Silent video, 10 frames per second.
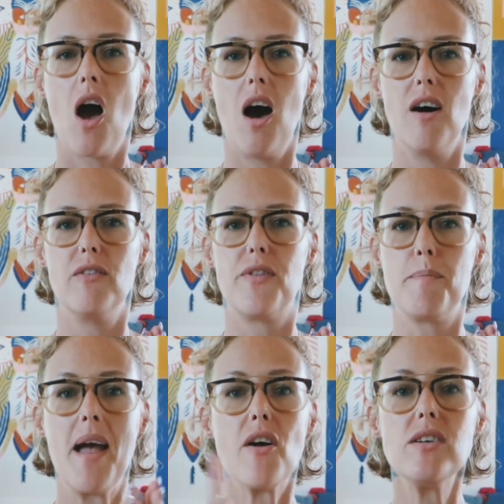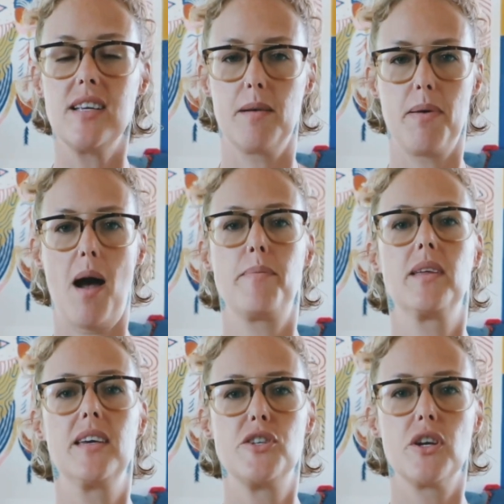of the parenting
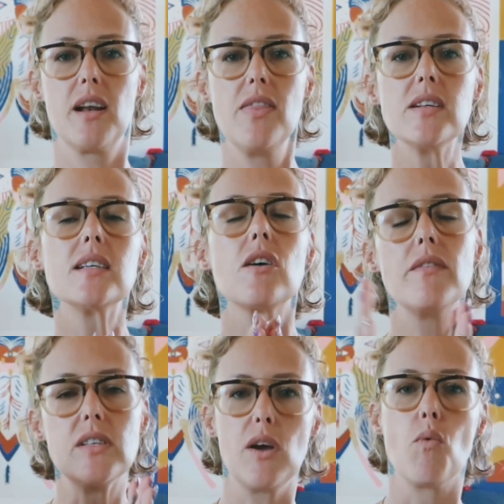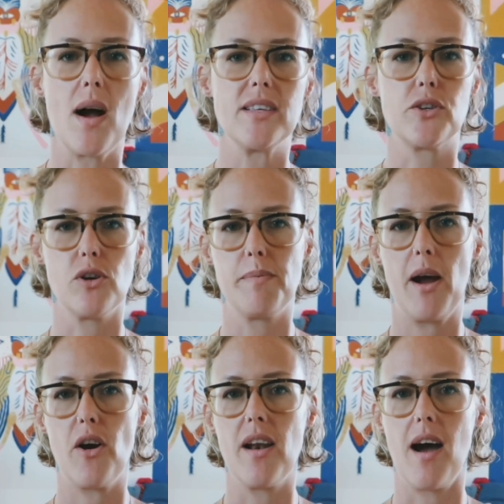population. And this is obviously a Western
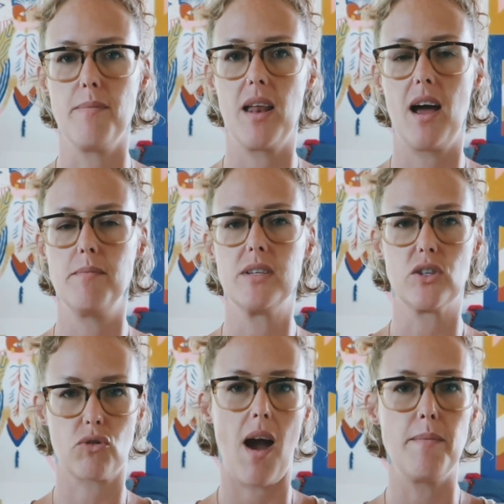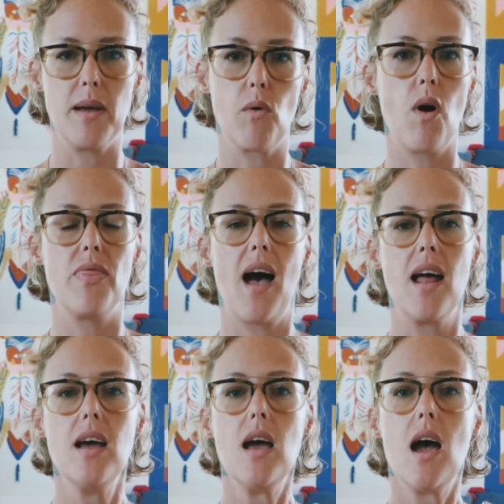paradigm that I'm describing, one
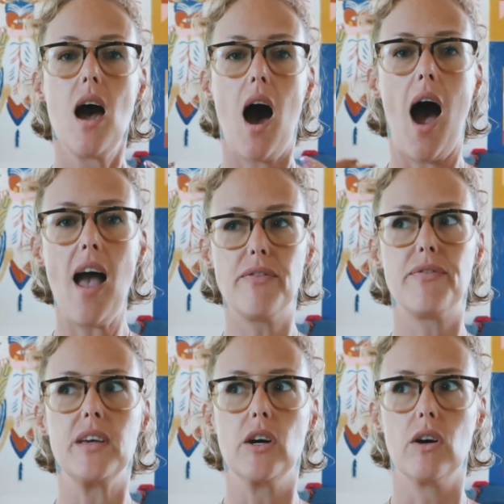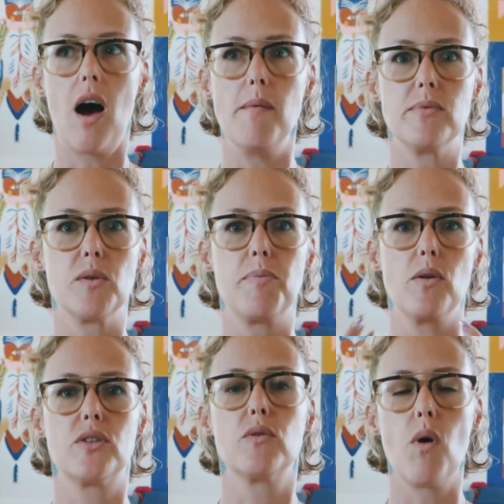that I feel I'm
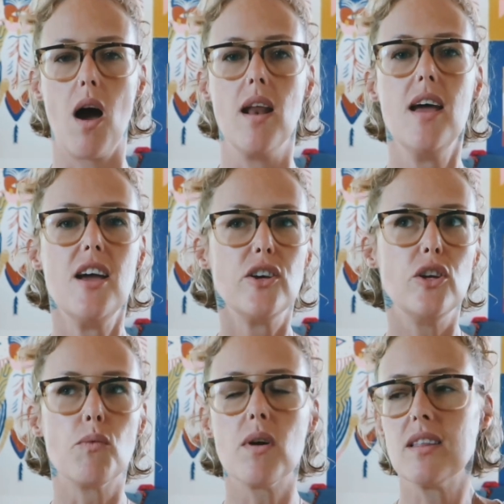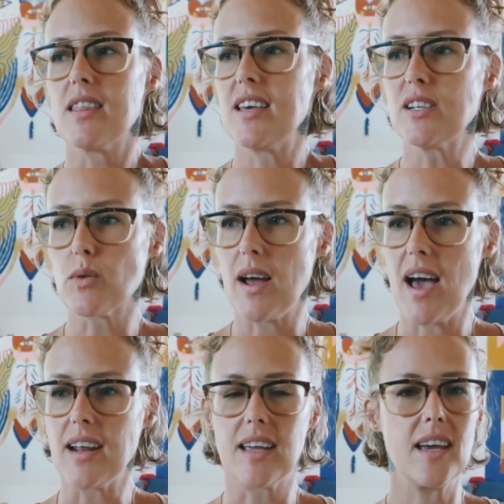supposed to want. You know, one of the things when I
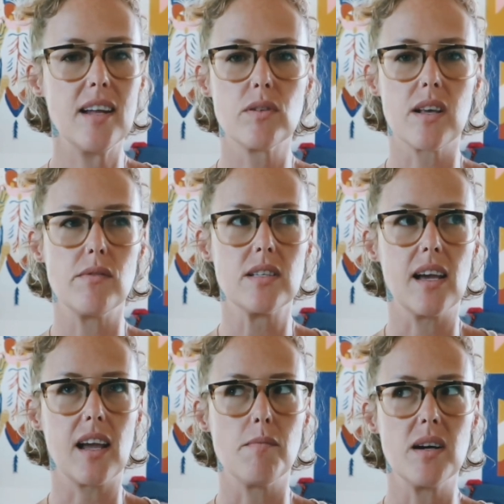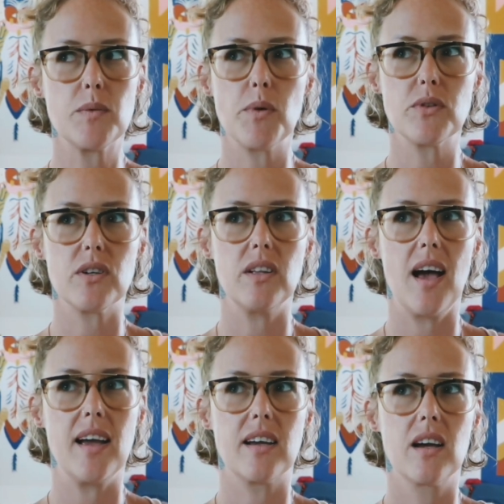had a kid was I was like, am I supposed to,
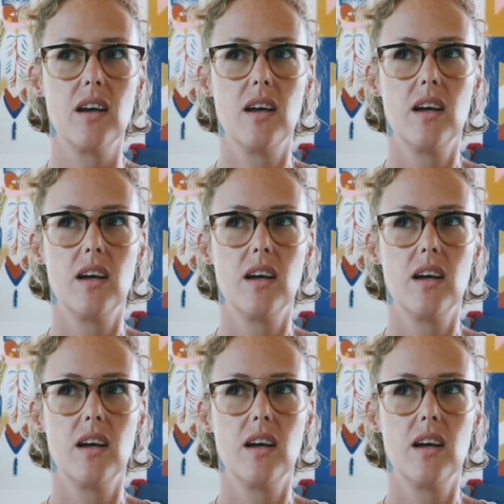like,